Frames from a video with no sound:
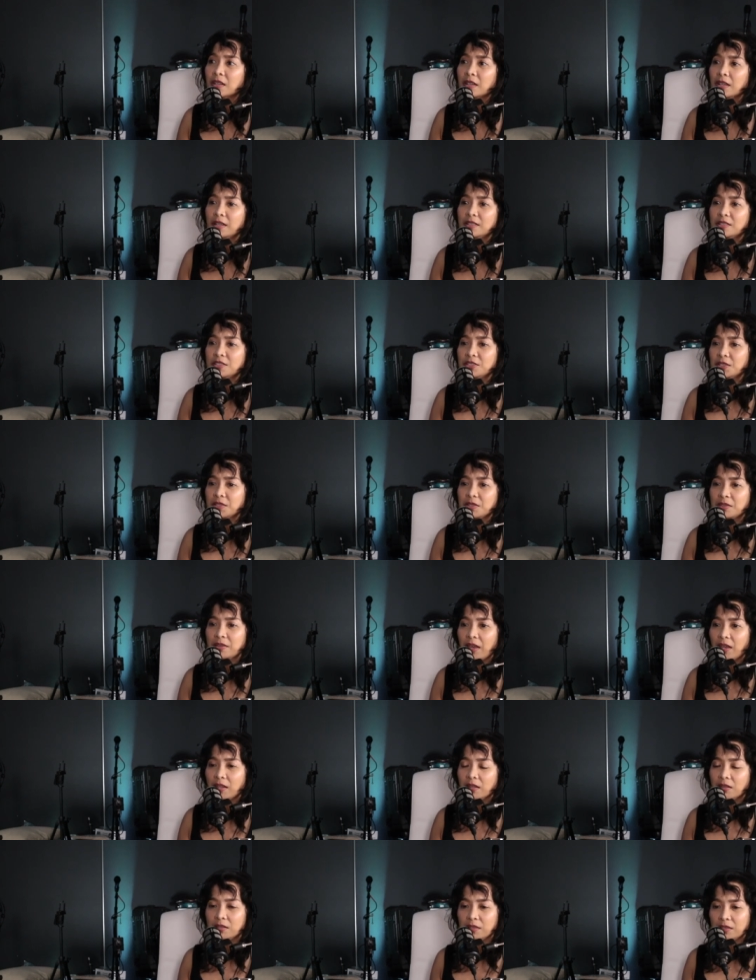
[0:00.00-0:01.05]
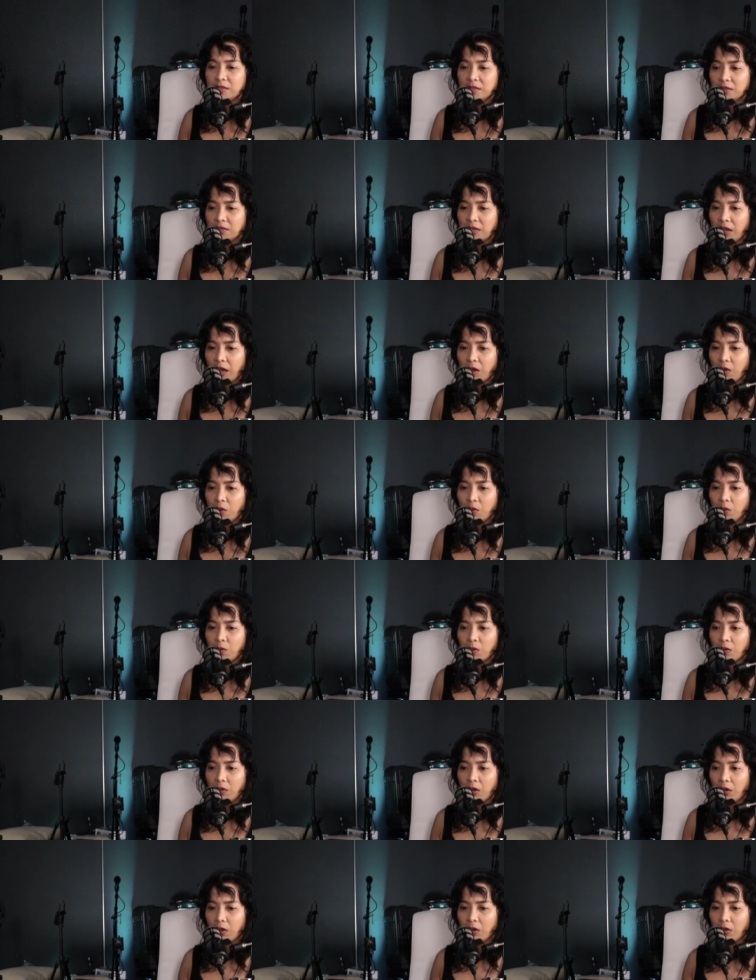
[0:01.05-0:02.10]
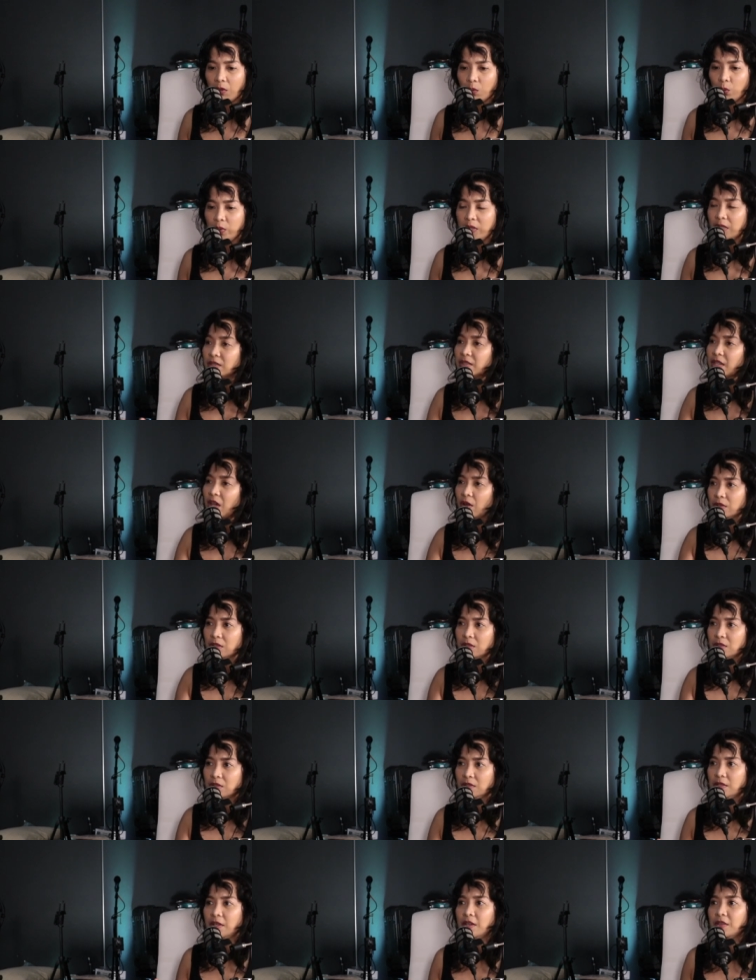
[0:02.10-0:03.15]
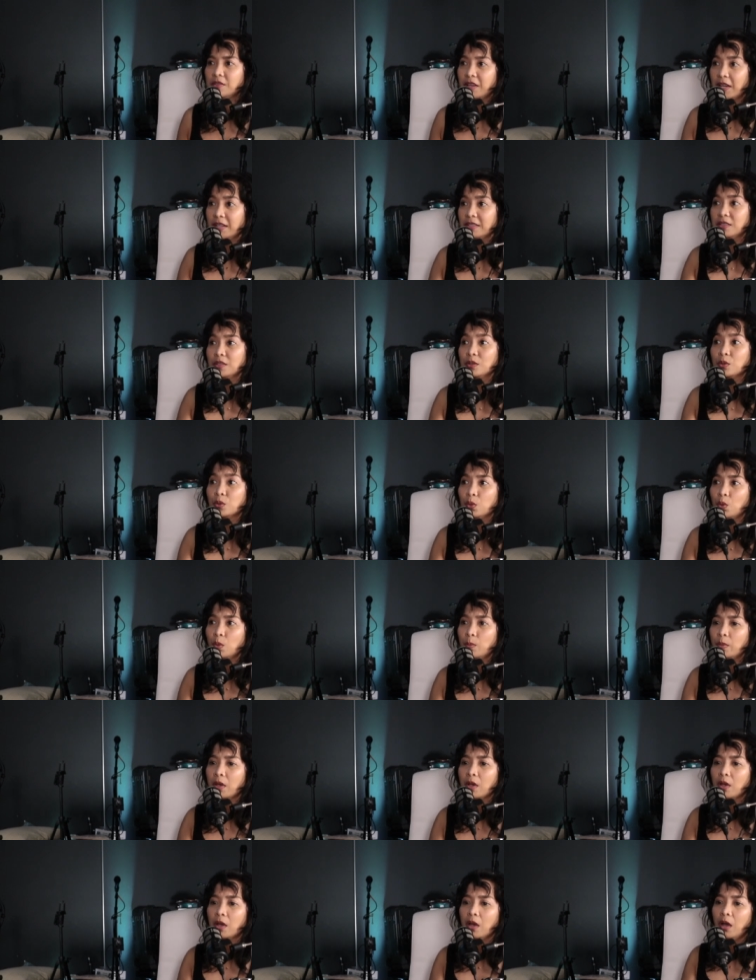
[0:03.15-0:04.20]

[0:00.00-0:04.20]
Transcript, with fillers: It's just that this is how uh, we sounded together as a group.